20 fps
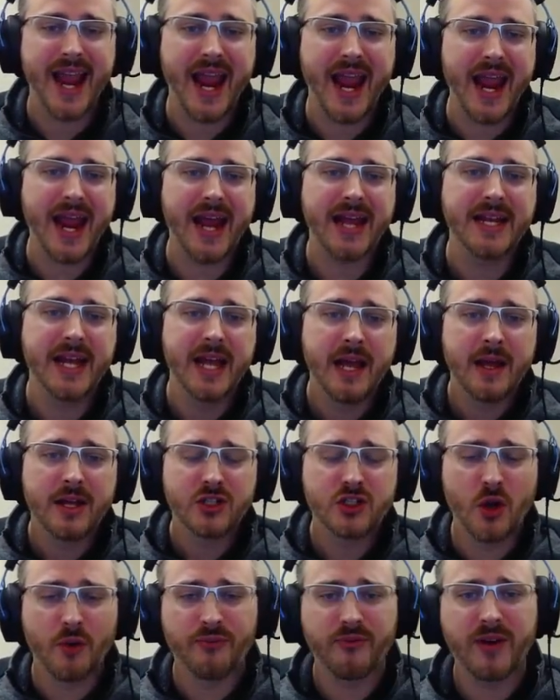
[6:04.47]
And
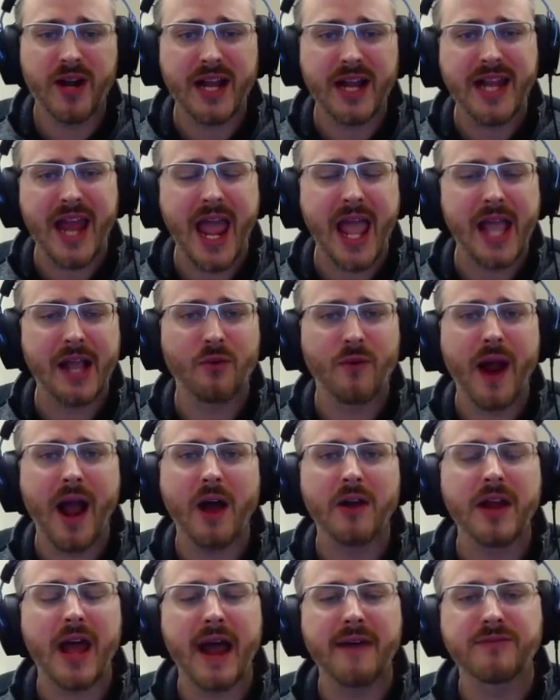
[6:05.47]
don't forget to hang
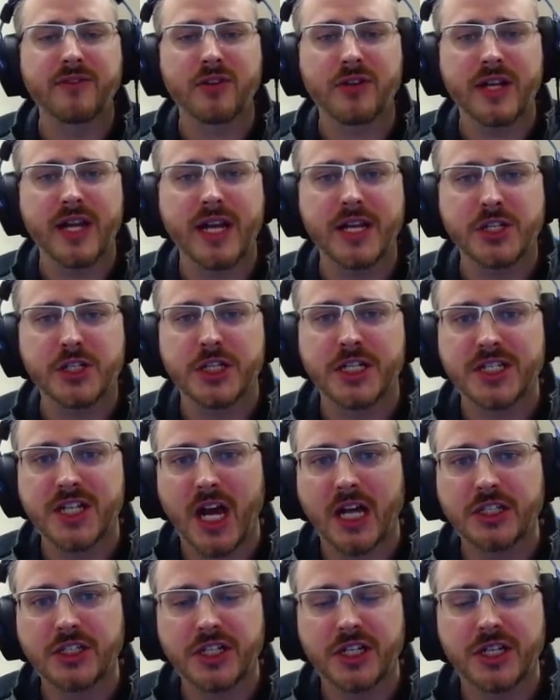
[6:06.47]
around after each
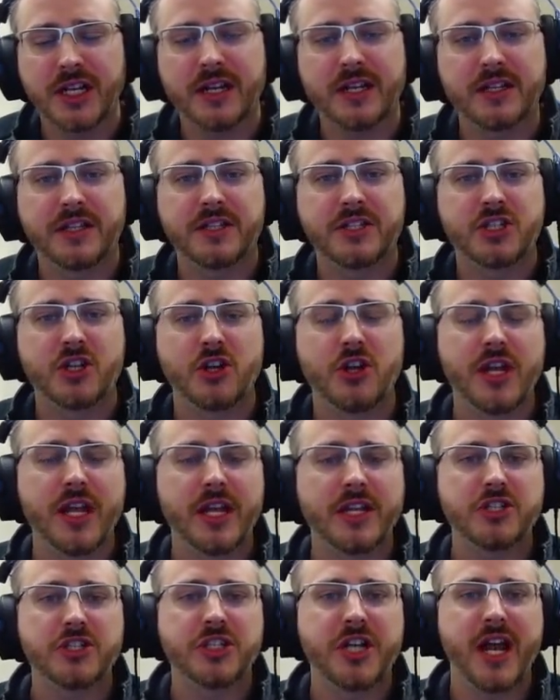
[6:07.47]
dungeon so you
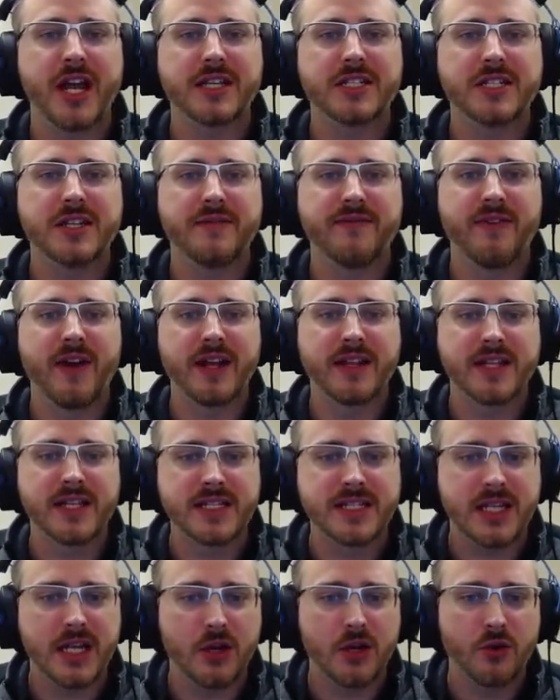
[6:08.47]
get your chance to fight the
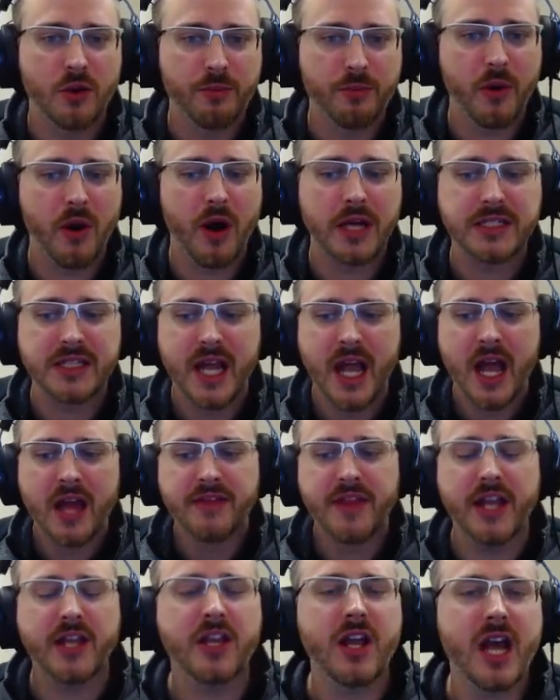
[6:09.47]
secret boss.
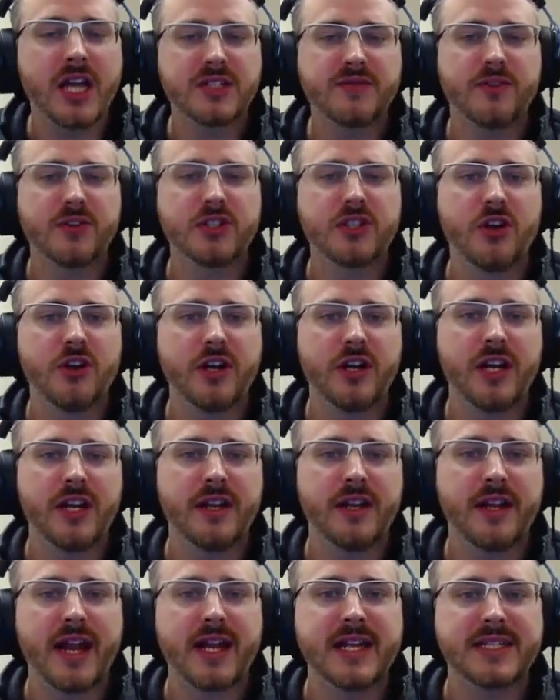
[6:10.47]
Thank you guys for tuning
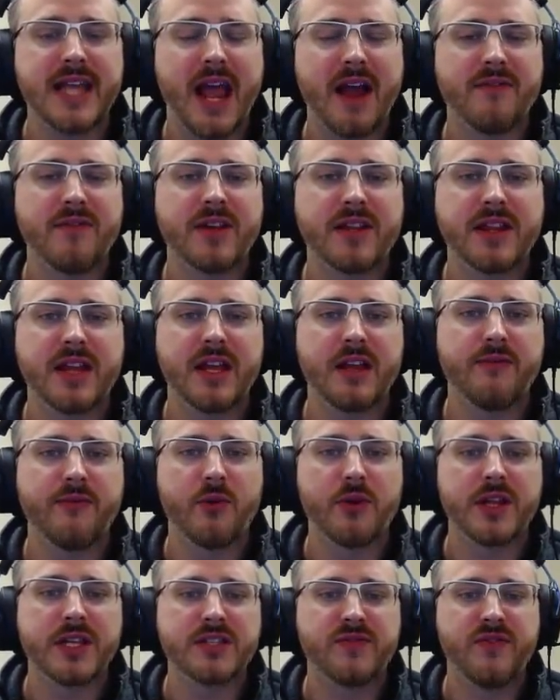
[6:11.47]
in. That is everything
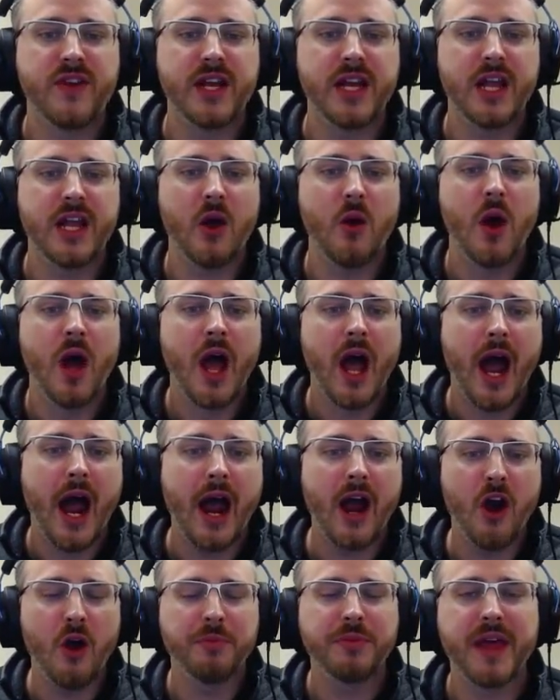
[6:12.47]
for this video.
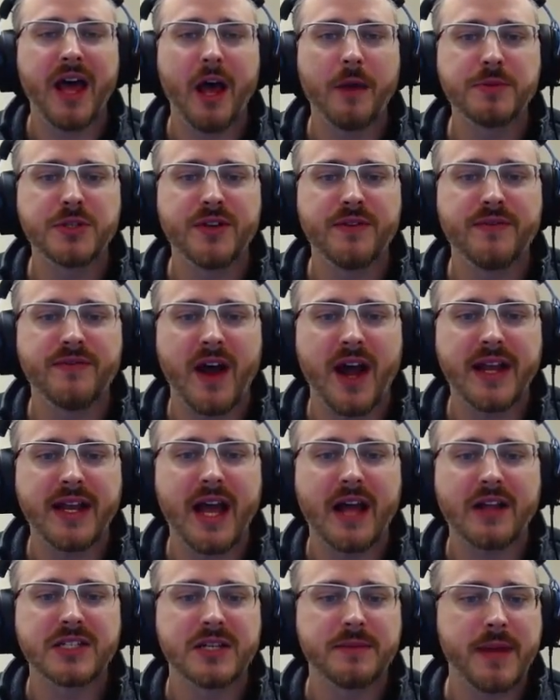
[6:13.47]
I hope that helps you find
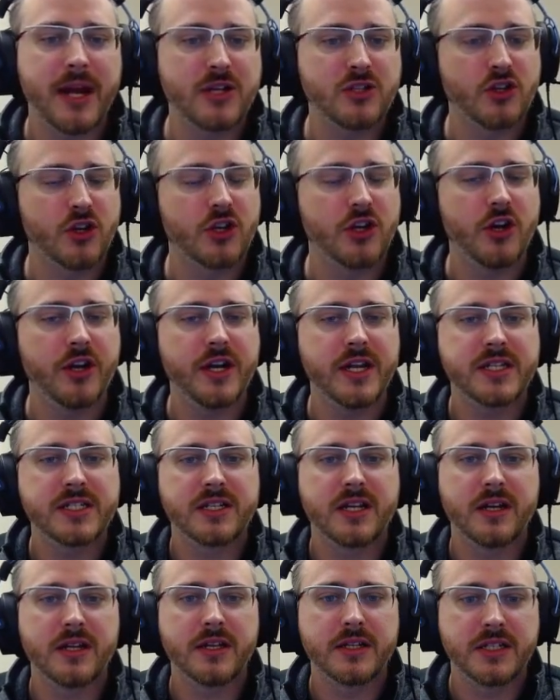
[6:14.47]
out some extra goodies
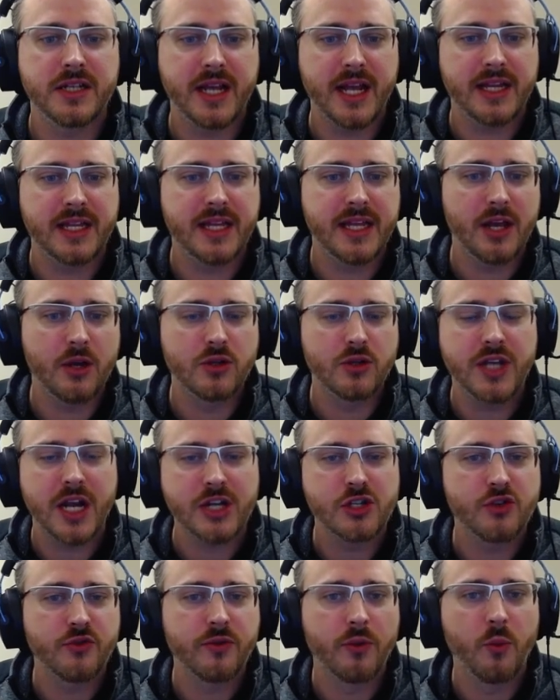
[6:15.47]
to get those
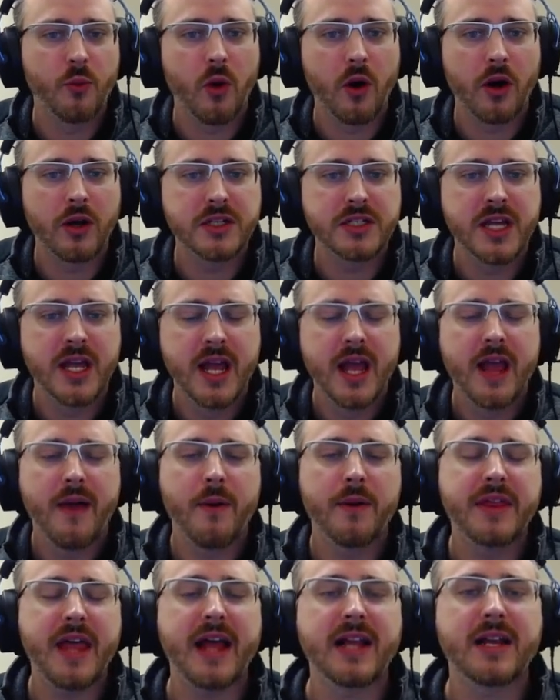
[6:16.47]
extra rewards.
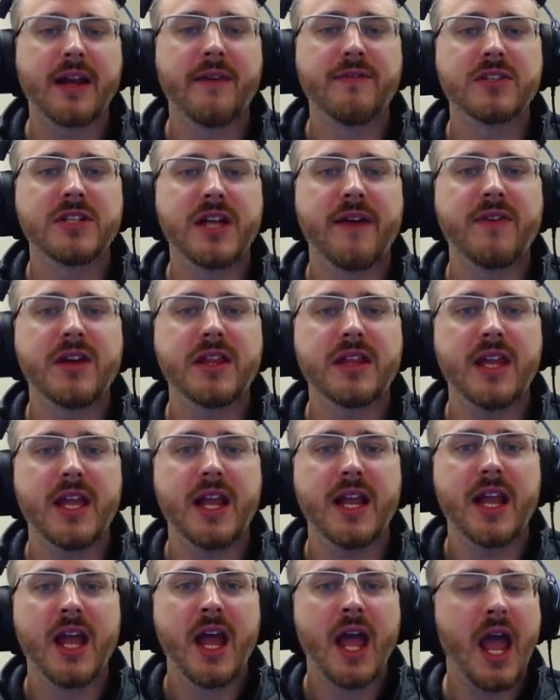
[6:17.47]
But that covers
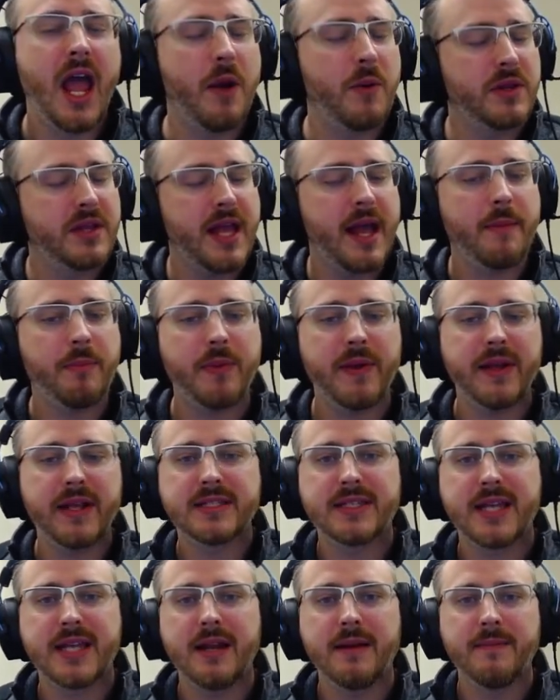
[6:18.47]
everything. And with that being
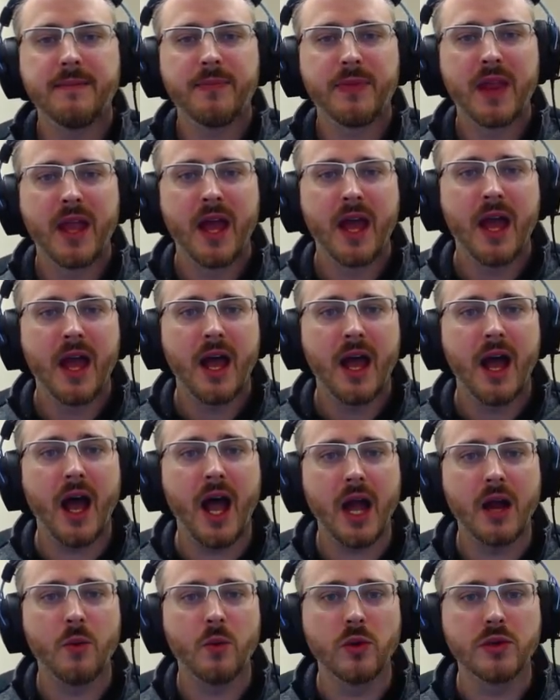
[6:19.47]
said,
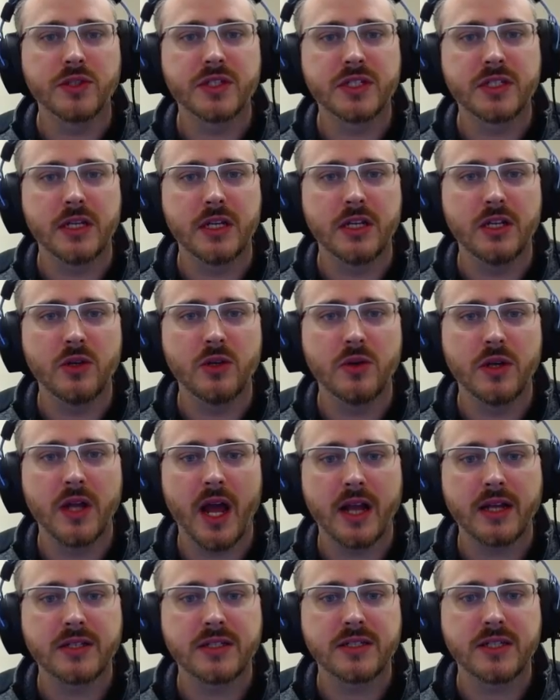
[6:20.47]
I will see you
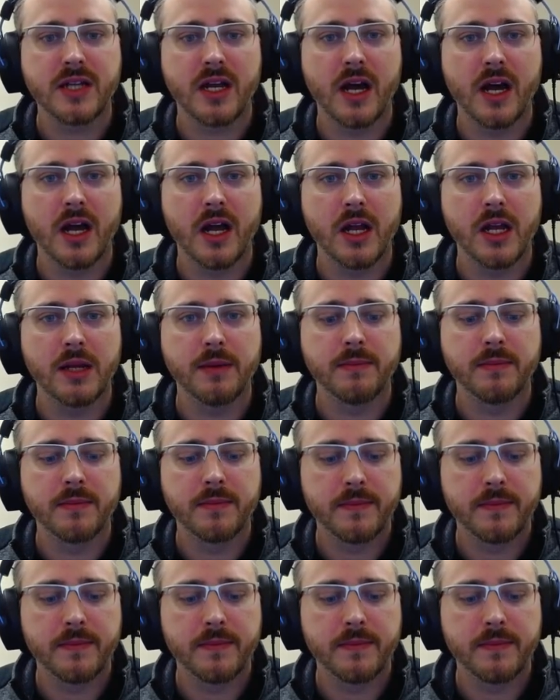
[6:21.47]
next time.